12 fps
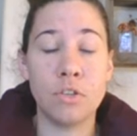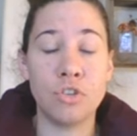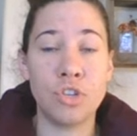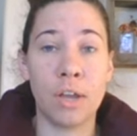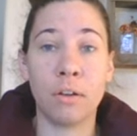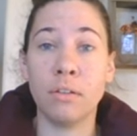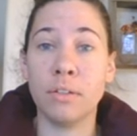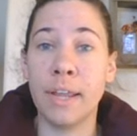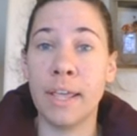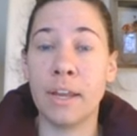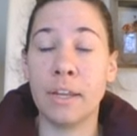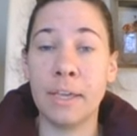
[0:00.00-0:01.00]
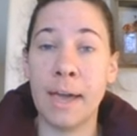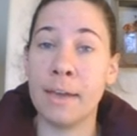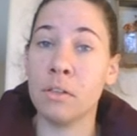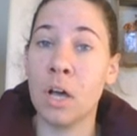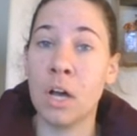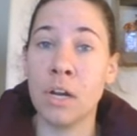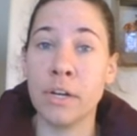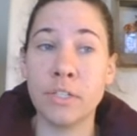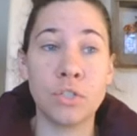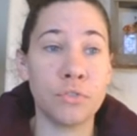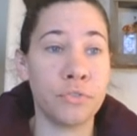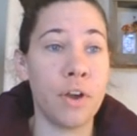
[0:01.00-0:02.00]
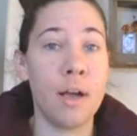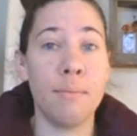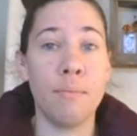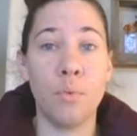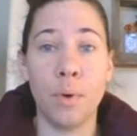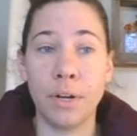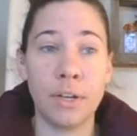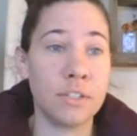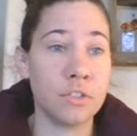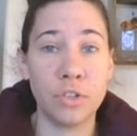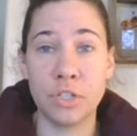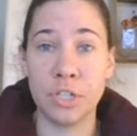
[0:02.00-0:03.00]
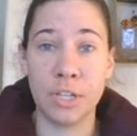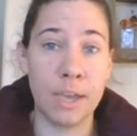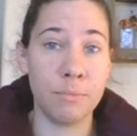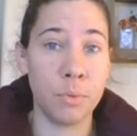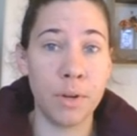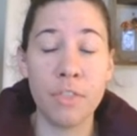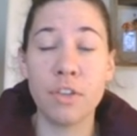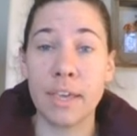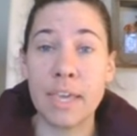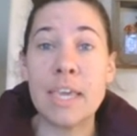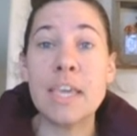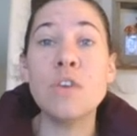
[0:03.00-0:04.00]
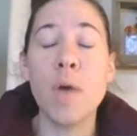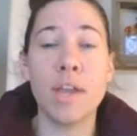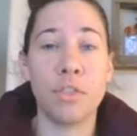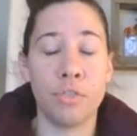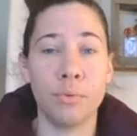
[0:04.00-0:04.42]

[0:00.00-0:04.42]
shuttled in cattle cars from one concentration camp to another. Like he went